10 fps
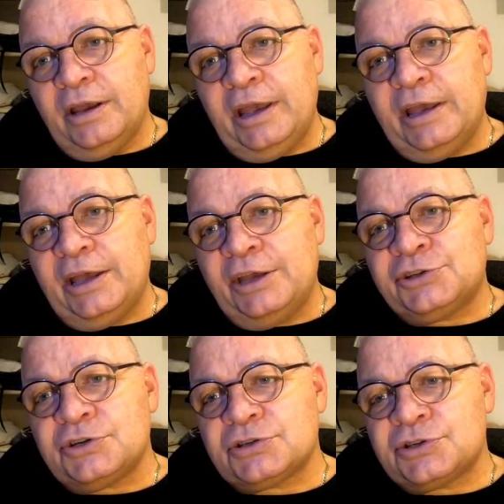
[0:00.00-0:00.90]
it's
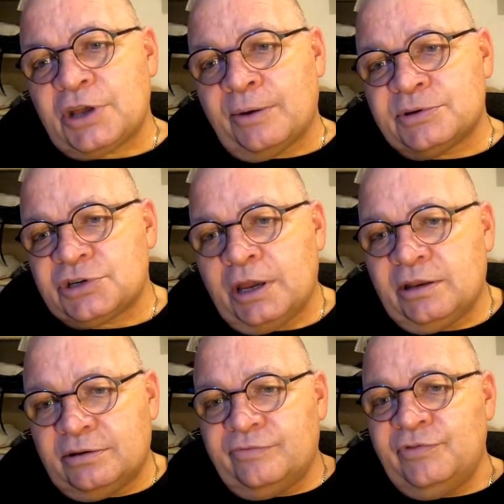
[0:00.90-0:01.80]
just to
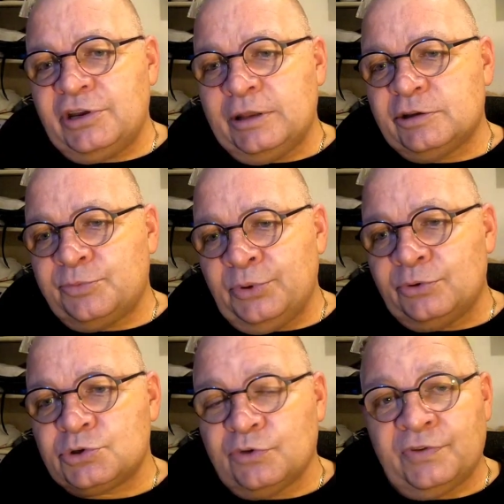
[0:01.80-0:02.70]
say, really, to be
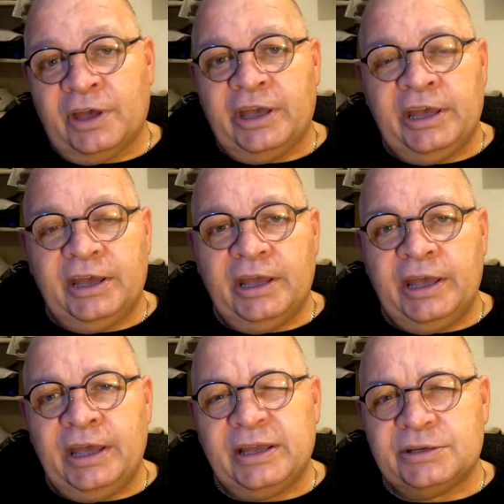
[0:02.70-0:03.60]
honest with you,
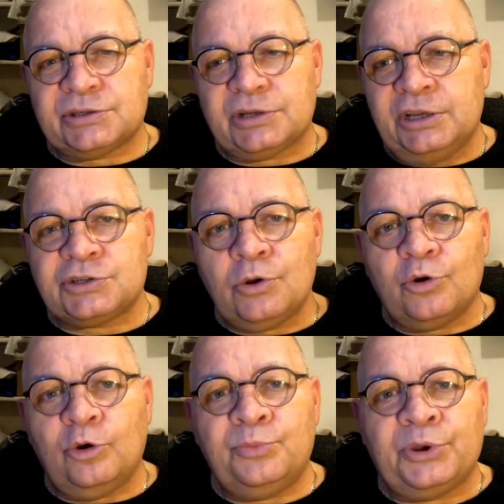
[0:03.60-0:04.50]
it's
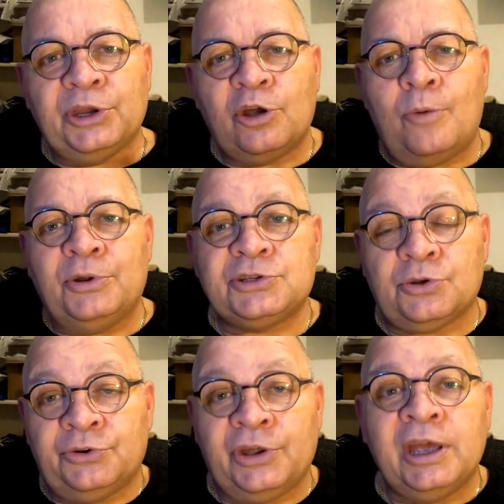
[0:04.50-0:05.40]
not good putting comments
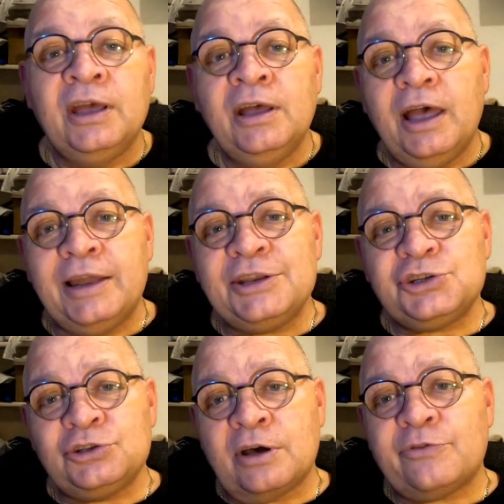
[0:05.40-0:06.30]
on there
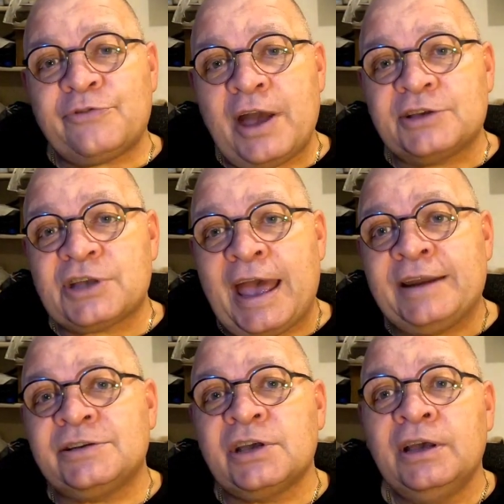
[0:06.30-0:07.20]
unless you know the facts.
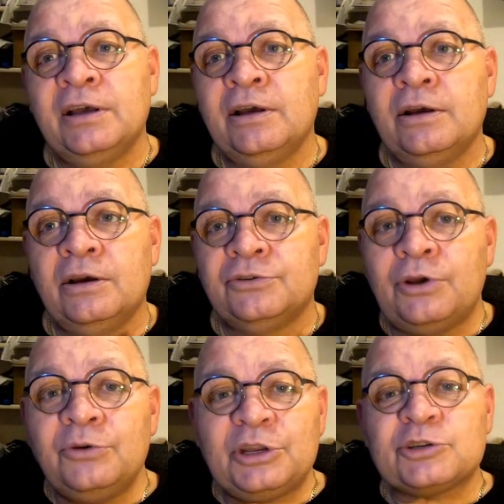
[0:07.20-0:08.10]
And
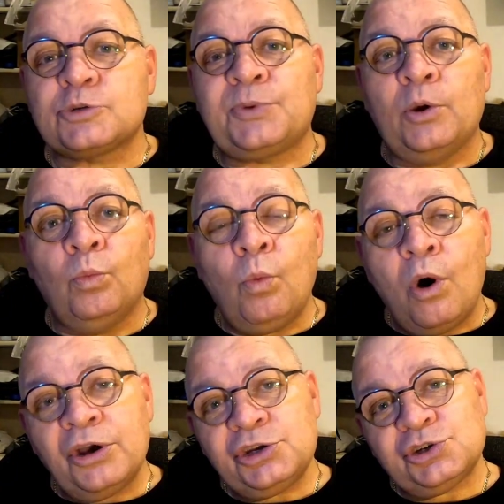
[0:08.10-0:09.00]
no disrespect,
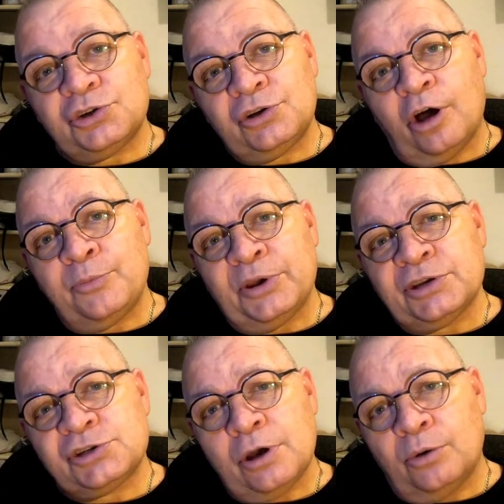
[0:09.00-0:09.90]
why shouldn't I be
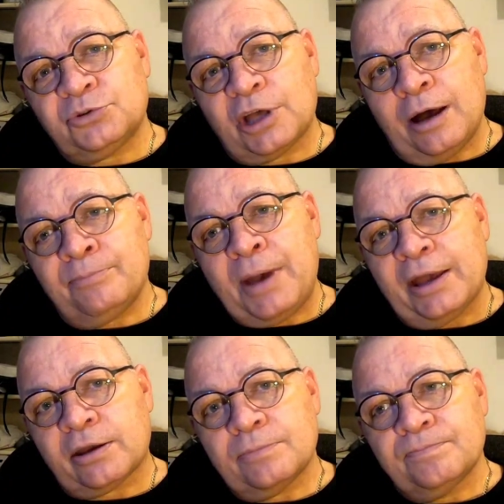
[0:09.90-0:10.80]
entitled to come back?